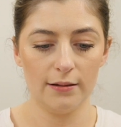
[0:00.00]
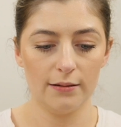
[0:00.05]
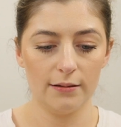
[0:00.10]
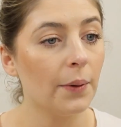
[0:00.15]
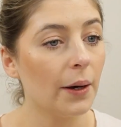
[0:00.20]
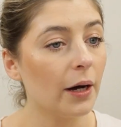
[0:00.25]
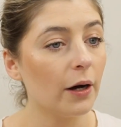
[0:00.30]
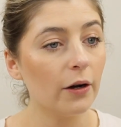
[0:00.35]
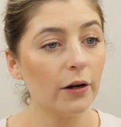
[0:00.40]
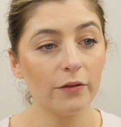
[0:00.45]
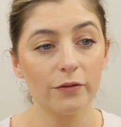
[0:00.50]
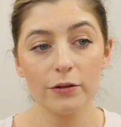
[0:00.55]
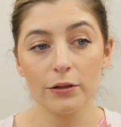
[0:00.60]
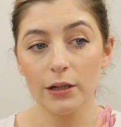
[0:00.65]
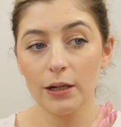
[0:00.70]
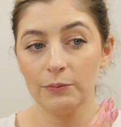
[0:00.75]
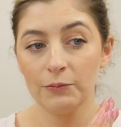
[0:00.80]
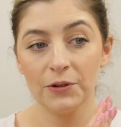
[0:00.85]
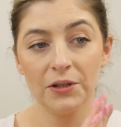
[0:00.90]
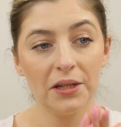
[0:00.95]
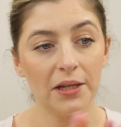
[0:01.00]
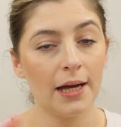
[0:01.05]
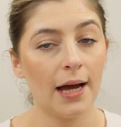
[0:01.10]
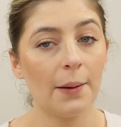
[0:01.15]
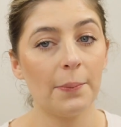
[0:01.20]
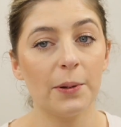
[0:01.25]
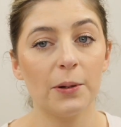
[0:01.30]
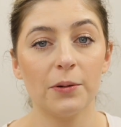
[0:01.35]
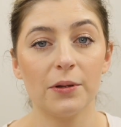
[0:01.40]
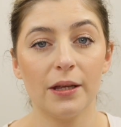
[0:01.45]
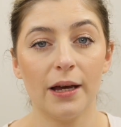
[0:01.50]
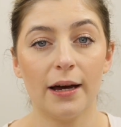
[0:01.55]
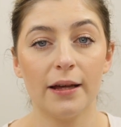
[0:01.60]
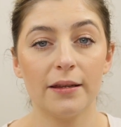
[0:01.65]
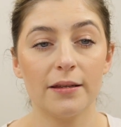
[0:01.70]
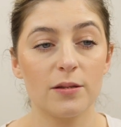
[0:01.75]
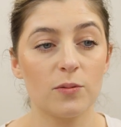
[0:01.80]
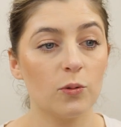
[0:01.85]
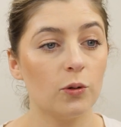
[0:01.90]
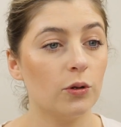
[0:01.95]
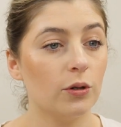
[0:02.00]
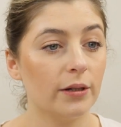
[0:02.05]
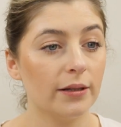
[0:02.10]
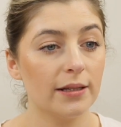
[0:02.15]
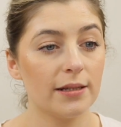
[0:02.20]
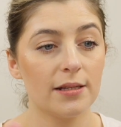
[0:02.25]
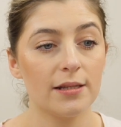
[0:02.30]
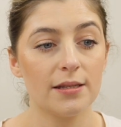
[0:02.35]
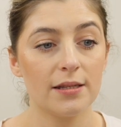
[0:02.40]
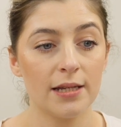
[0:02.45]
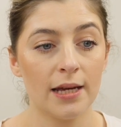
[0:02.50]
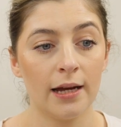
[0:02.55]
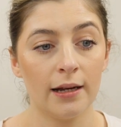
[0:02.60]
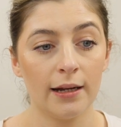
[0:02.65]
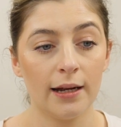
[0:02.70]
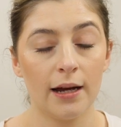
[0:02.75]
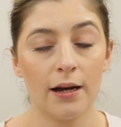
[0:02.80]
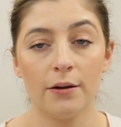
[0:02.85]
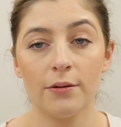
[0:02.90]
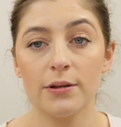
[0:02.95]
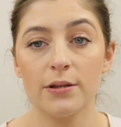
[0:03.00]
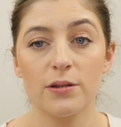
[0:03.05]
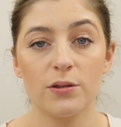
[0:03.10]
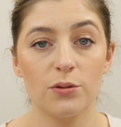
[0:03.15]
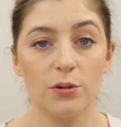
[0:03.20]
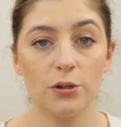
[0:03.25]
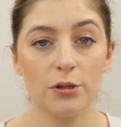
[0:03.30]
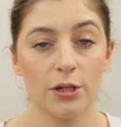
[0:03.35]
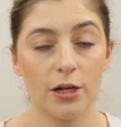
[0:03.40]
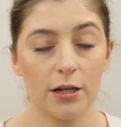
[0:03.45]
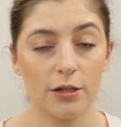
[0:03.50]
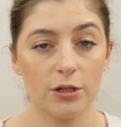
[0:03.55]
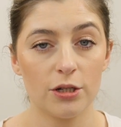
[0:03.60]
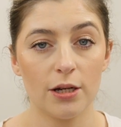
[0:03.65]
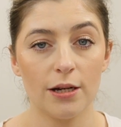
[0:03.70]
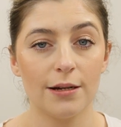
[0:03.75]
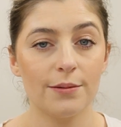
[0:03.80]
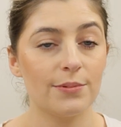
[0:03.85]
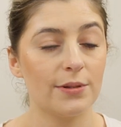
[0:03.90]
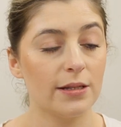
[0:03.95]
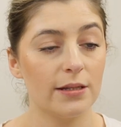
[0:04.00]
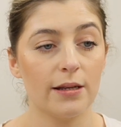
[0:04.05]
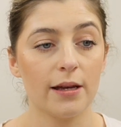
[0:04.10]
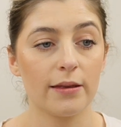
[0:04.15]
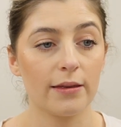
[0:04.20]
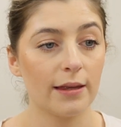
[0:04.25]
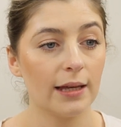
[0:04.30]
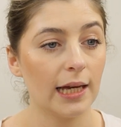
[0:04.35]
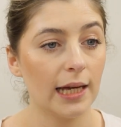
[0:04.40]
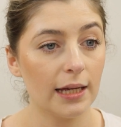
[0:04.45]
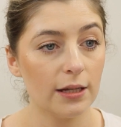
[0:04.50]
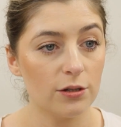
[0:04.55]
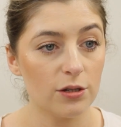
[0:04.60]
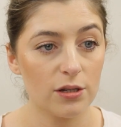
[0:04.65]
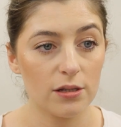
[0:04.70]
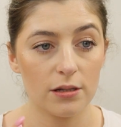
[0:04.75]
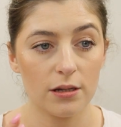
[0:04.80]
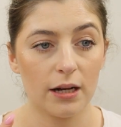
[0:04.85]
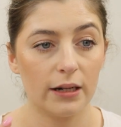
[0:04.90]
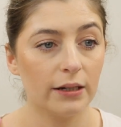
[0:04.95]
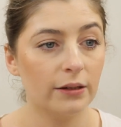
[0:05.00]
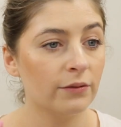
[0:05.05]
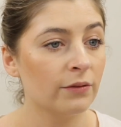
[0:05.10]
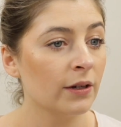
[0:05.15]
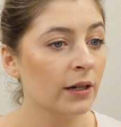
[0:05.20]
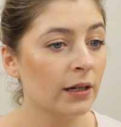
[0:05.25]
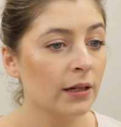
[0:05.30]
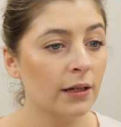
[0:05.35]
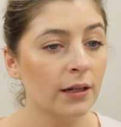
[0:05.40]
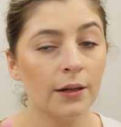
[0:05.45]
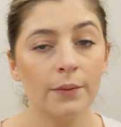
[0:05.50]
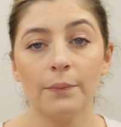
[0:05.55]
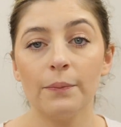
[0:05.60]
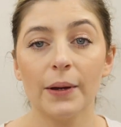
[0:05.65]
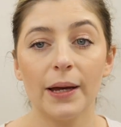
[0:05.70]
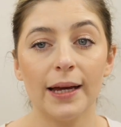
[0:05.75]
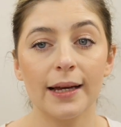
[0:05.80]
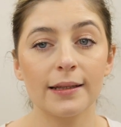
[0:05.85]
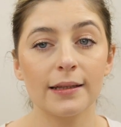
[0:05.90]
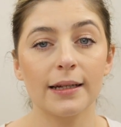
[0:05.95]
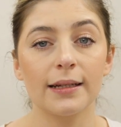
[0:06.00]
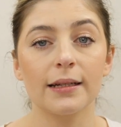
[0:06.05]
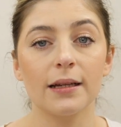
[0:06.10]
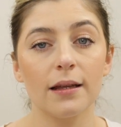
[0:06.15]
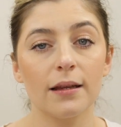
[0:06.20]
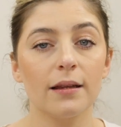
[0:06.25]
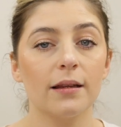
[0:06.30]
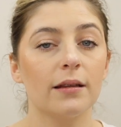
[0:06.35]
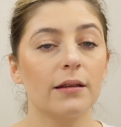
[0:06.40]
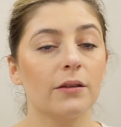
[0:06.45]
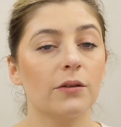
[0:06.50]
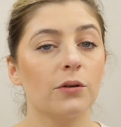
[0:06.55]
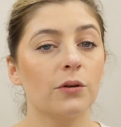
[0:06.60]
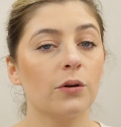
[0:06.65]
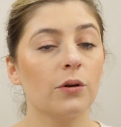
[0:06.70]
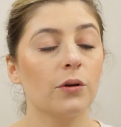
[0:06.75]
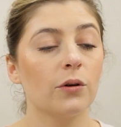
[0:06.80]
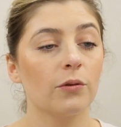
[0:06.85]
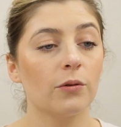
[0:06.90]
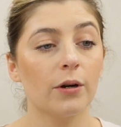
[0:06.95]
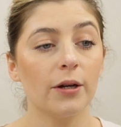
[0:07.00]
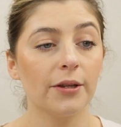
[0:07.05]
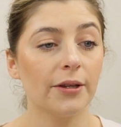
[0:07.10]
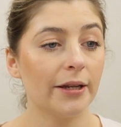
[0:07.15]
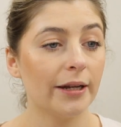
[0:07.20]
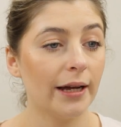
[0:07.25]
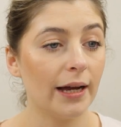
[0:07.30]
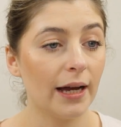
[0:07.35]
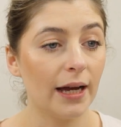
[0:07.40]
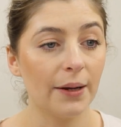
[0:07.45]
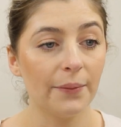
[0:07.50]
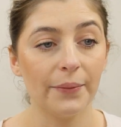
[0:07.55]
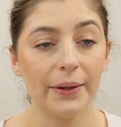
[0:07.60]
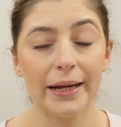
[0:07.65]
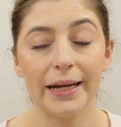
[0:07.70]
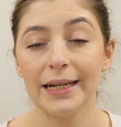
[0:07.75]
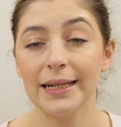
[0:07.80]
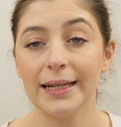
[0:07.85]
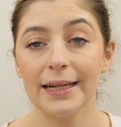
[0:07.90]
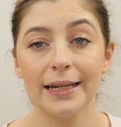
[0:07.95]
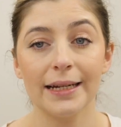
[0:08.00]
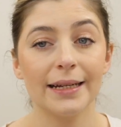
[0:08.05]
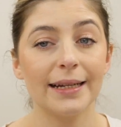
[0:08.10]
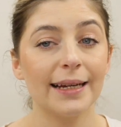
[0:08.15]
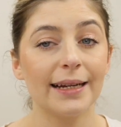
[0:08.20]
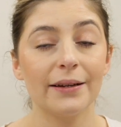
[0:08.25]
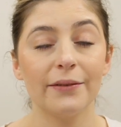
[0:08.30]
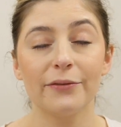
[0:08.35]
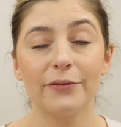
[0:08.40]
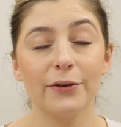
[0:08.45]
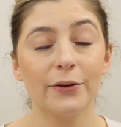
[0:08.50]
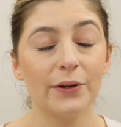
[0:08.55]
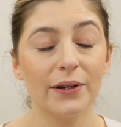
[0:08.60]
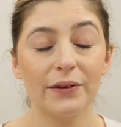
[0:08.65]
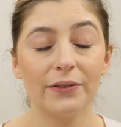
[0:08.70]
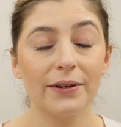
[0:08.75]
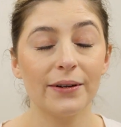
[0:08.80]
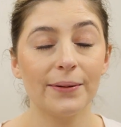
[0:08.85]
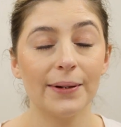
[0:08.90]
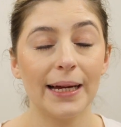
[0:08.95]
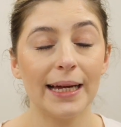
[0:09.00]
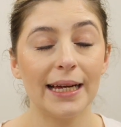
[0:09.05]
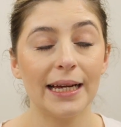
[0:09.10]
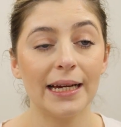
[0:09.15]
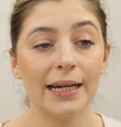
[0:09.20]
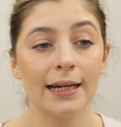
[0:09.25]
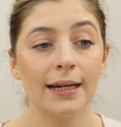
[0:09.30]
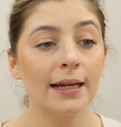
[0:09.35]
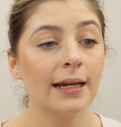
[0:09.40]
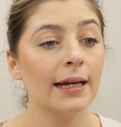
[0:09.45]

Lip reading: But overall I'm really happy with how this wore. This is 10 hours, no touch-ups, nothing, just kind of being like the little grot that I am, eating, getting food everywhere.